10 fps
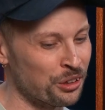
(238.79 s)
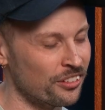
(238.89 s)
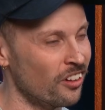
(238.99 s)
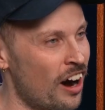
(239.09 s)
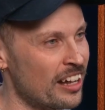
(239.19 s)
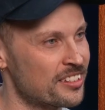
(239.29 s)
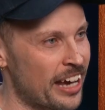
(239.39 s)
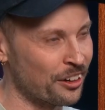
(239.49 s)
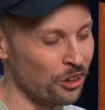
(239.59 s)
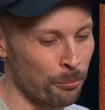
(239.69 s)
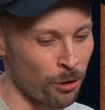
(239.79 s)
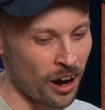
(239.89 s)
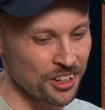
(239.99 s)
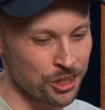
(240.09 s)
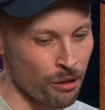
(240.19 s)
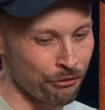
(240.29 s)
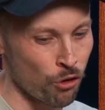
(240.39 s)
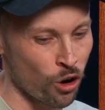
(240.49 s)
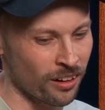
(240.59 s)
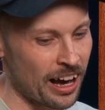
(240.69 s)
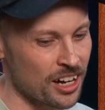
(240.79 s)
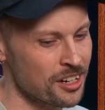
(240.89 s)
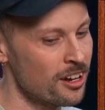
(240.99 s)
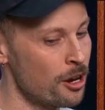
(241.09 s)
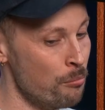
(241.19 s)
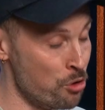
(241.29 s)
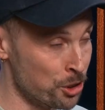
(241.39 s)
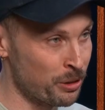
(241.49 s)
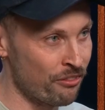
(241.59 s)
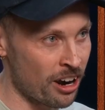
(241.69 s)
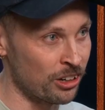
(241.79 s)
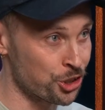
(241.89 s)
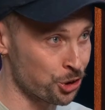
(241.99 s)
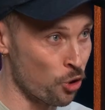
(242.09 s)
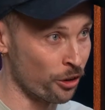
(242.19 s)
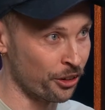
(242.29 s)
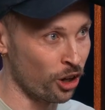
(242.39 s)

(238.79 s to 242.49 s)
We've got the Lions taking on the Pies, top 4 clash. Brisbane very short at